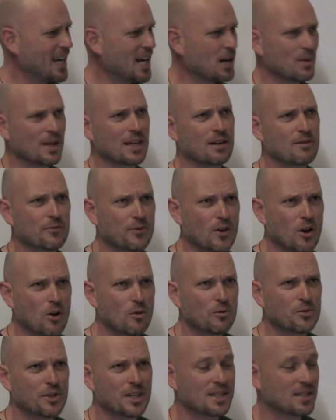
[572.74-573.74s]
how do we get
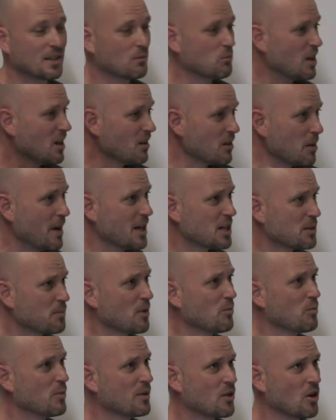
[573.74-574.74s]
involved? And he said, well, the major
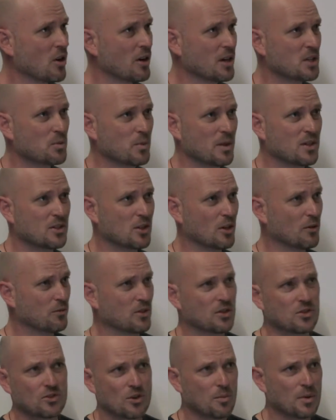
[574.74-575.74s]
problem we've got is we're
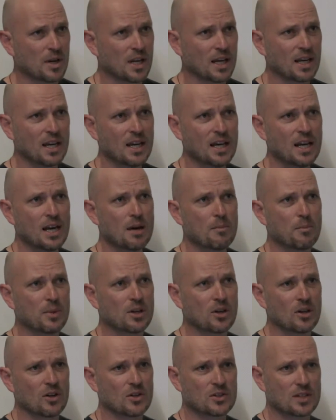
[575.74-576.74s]
self-distributing,
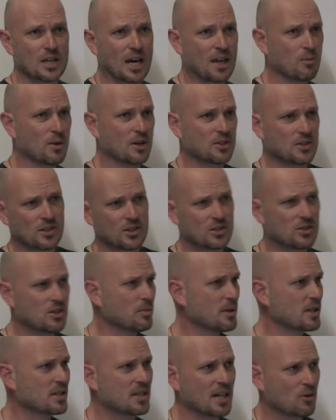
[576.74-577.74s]
because otherwise the
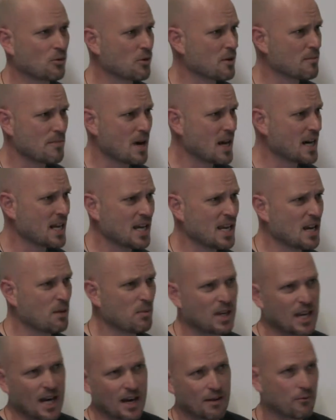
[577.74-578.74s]
distributors take all the money and
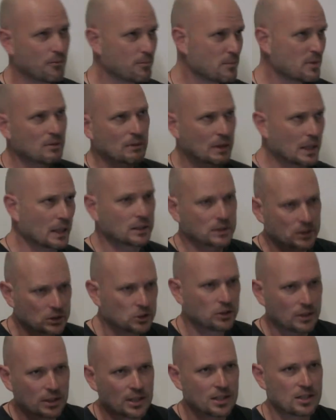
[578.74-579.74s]
you
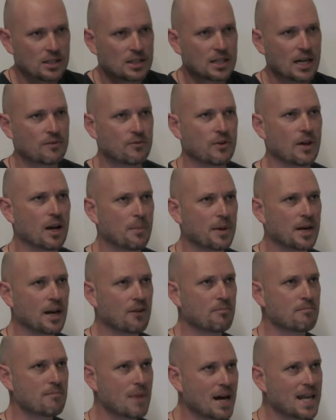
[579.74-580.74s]
can't develop
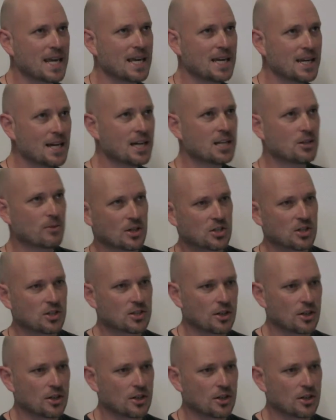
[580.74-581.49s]
enough money to actually